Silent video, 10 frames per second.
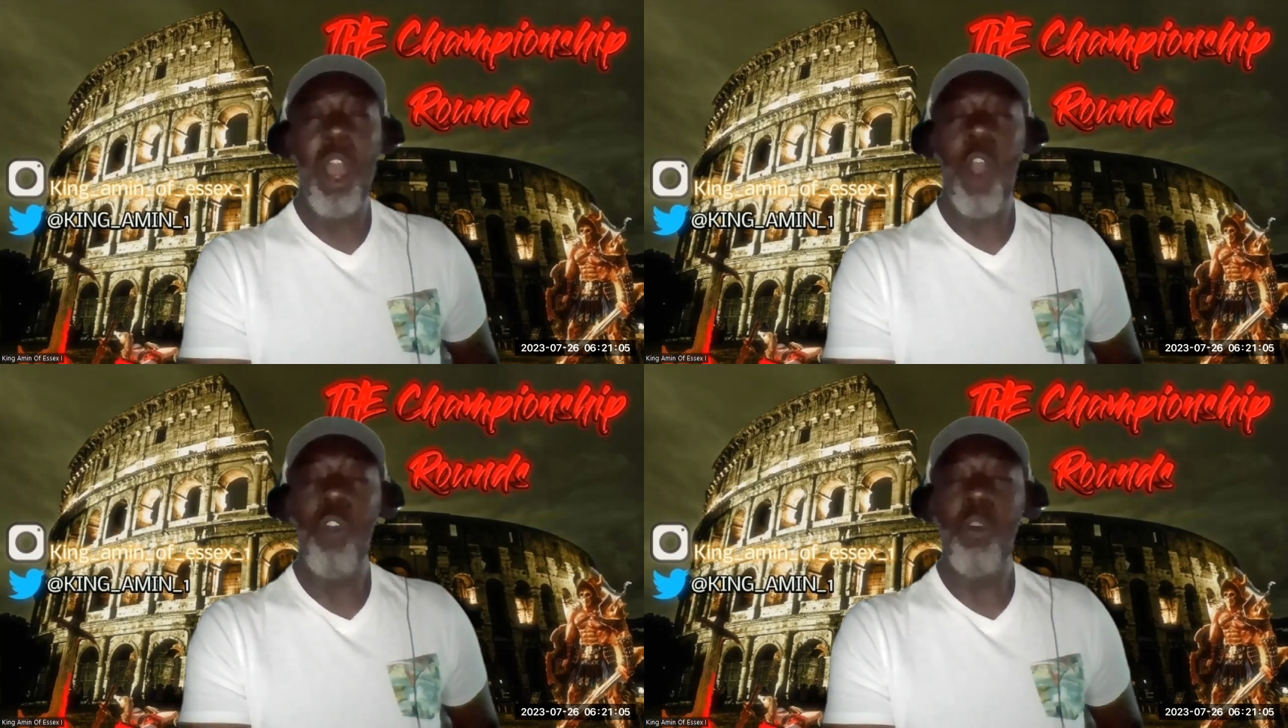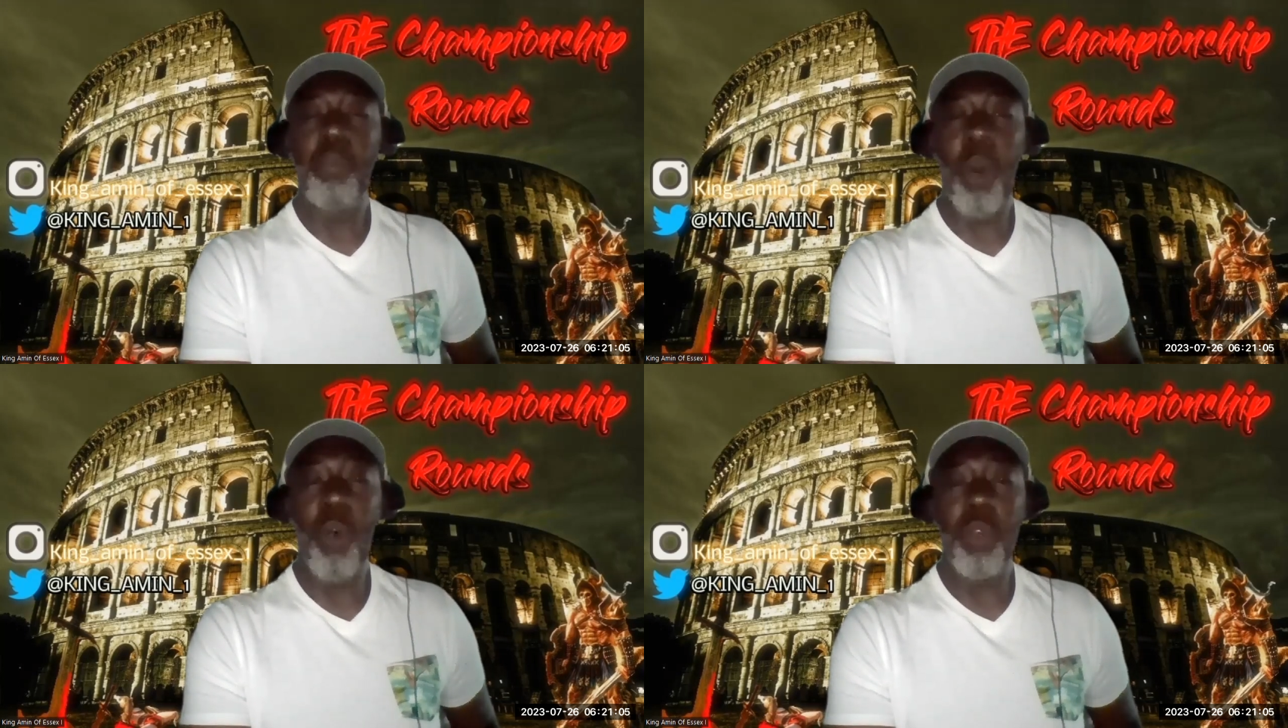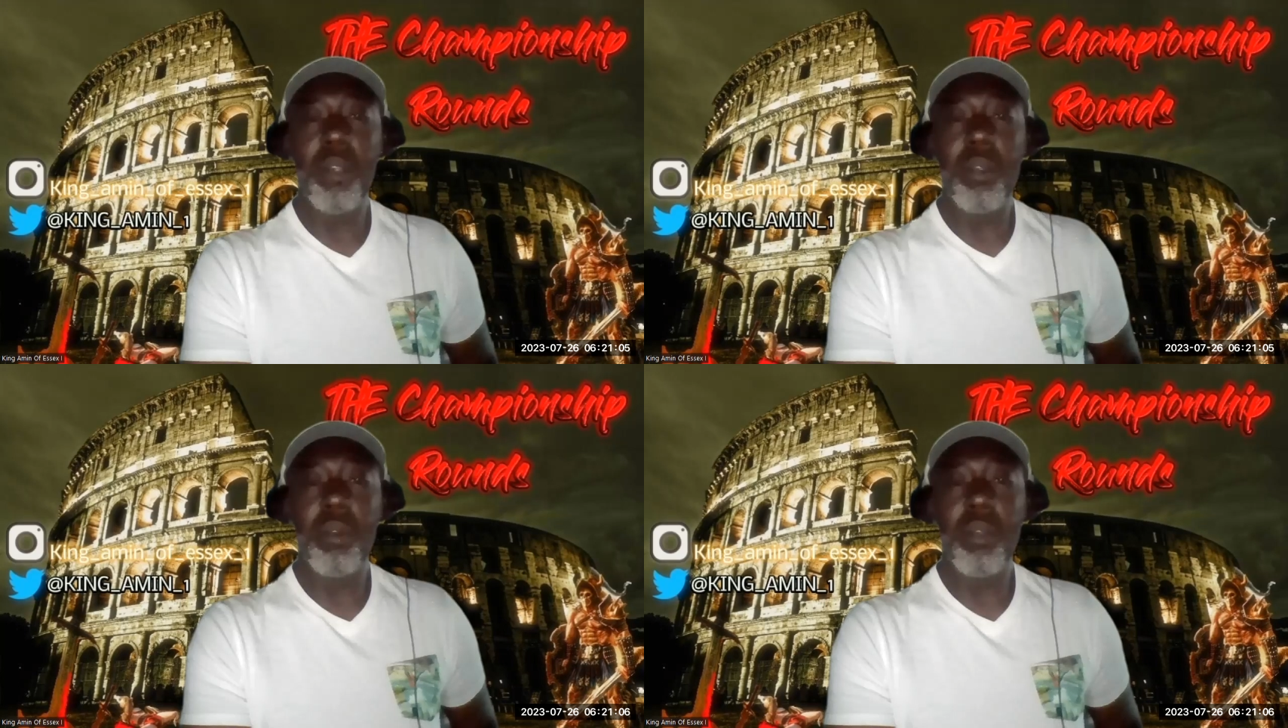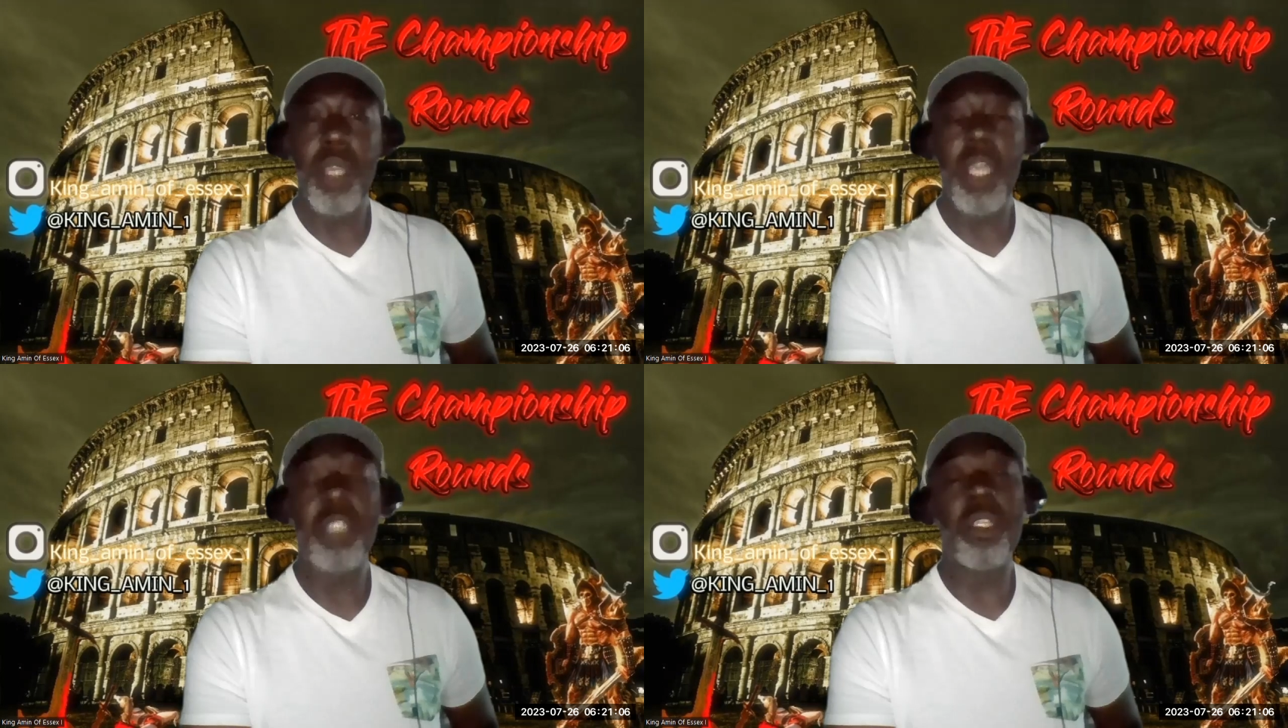Her opponent
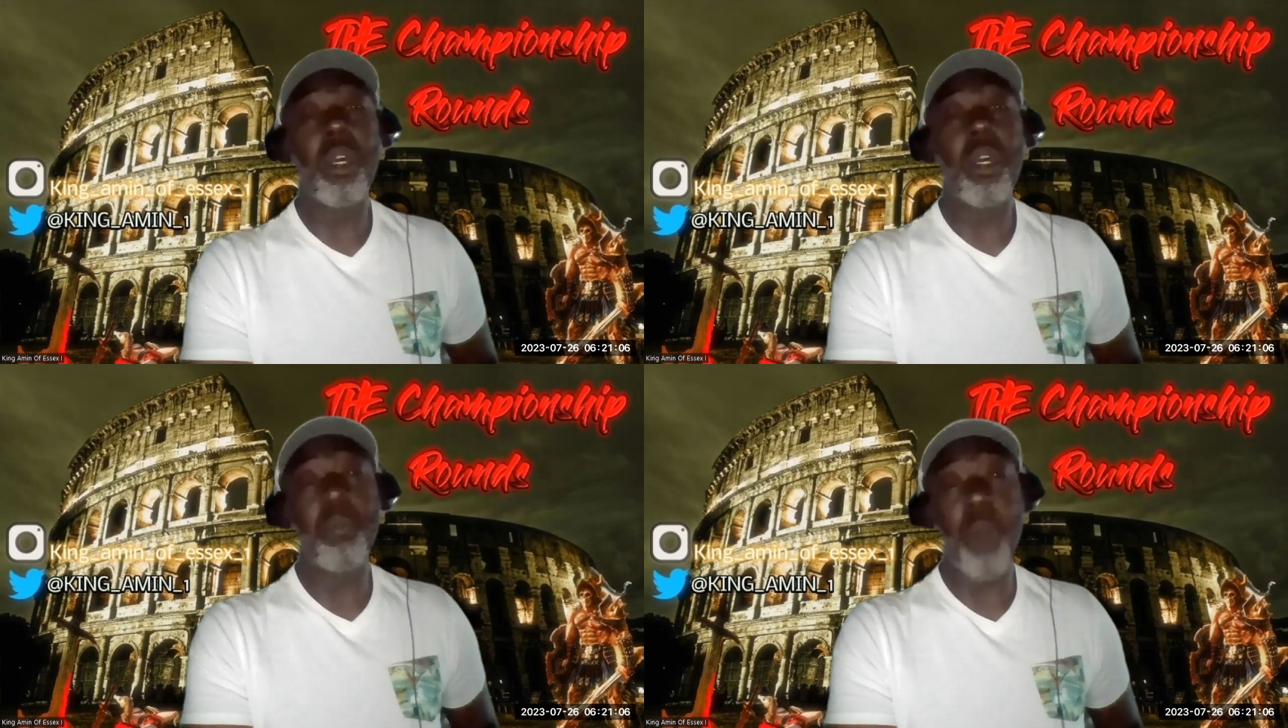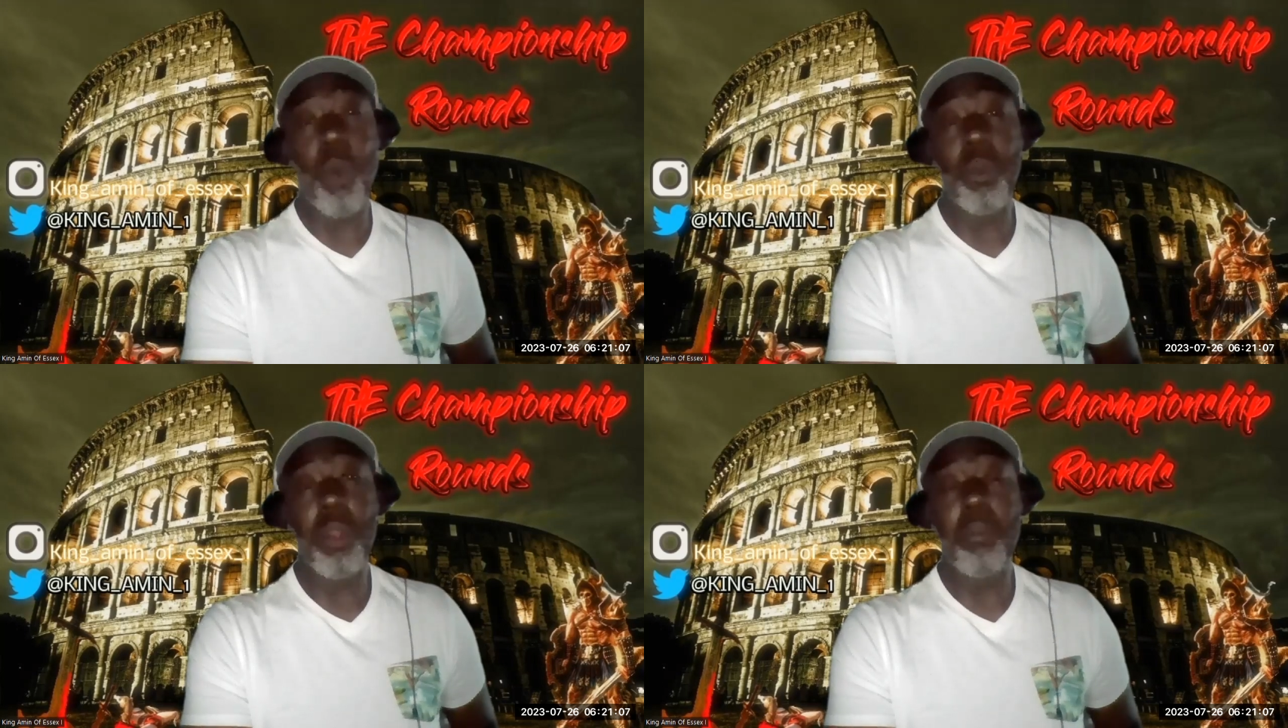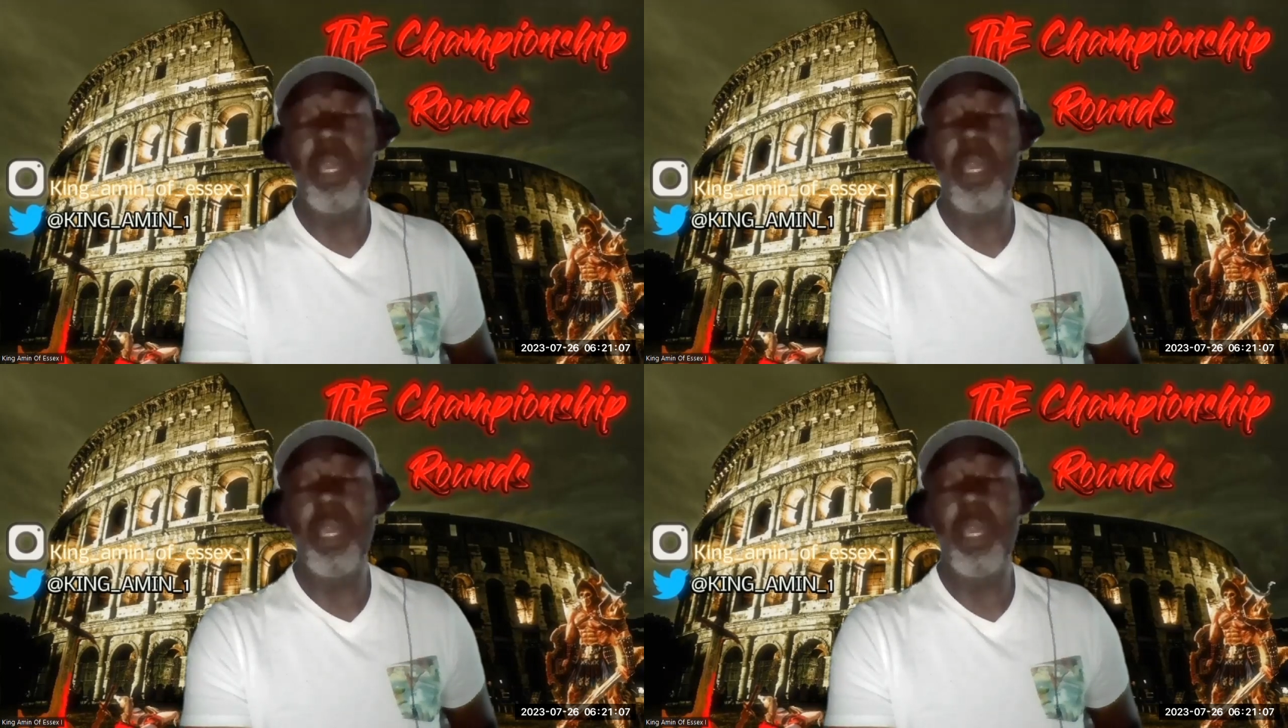is a good opponent